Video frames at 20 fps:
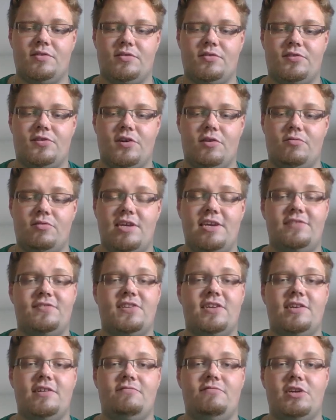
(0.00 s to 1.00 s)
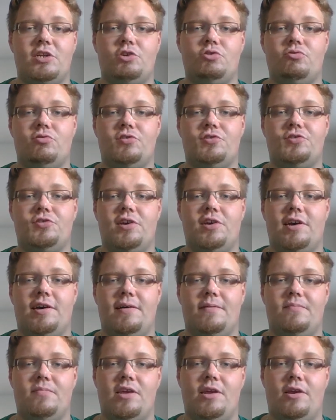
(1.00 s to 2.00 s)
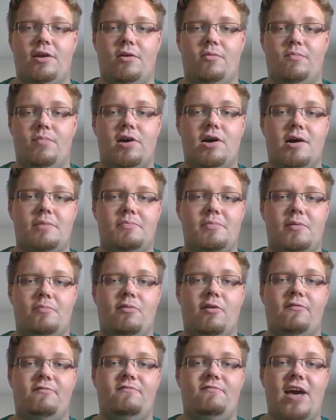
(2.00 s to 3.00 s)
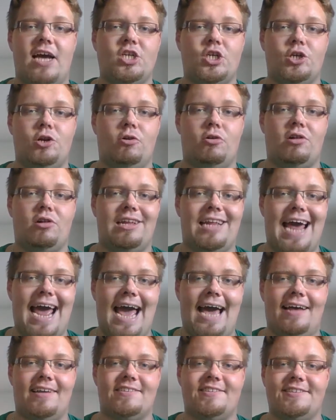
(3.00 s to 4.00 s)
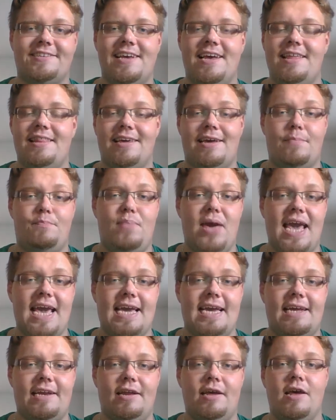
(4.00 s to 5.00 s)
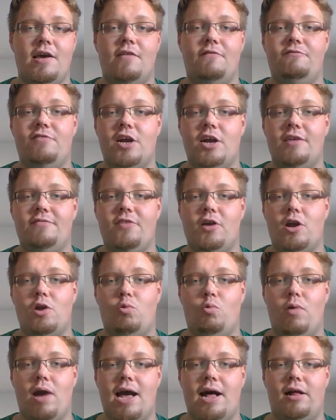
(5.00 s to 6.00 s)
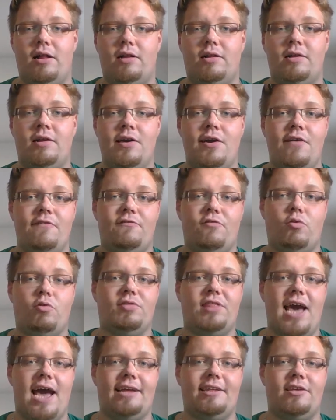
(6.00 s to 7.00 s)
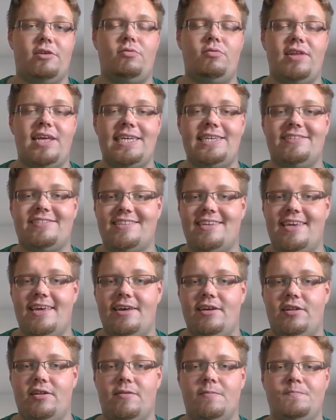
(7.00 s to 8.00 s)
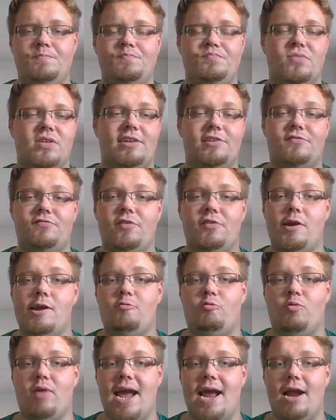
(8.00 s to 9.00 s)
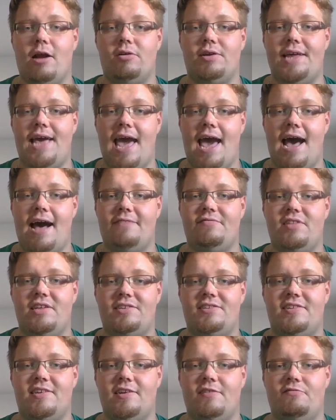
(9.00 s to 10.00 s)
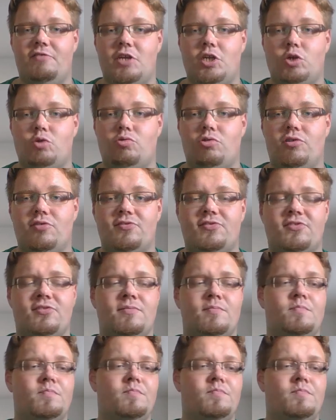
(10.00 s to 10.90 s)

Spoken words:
So these individuals, become a professional class. Get paid very, very well for that unique skill. It's very rare to have these individuals.